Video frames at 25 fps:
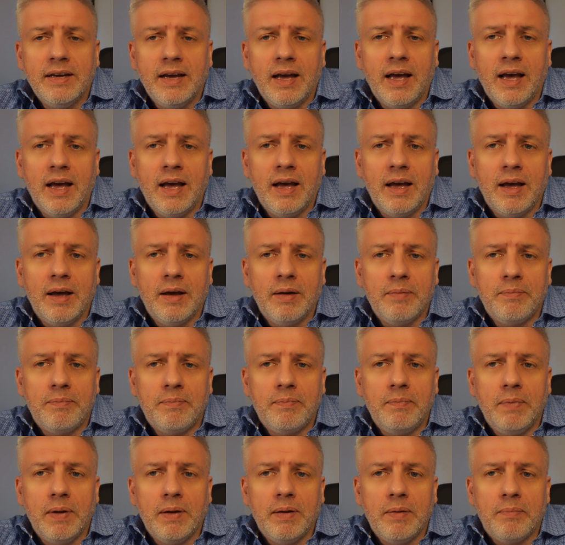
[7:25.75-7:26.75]

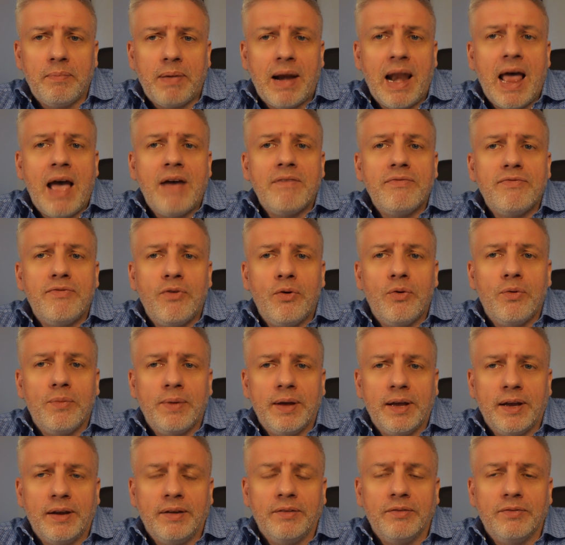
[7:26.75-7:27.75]

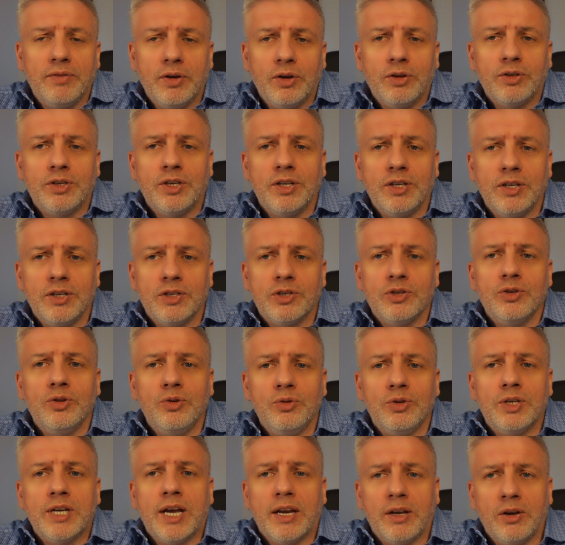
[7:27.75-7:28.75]
platforming versus
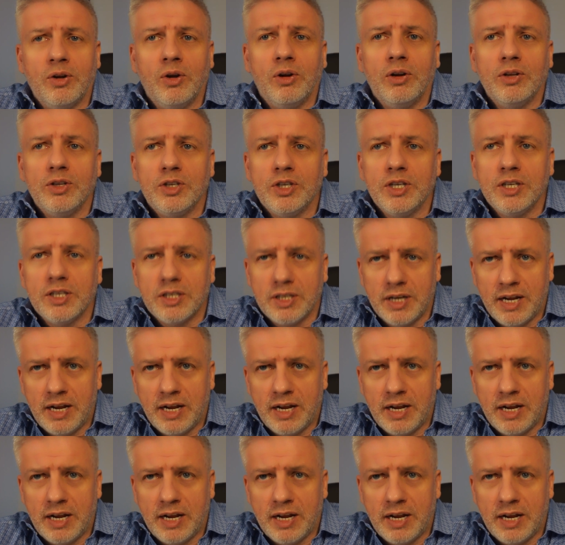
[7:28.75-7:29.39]
new technologies.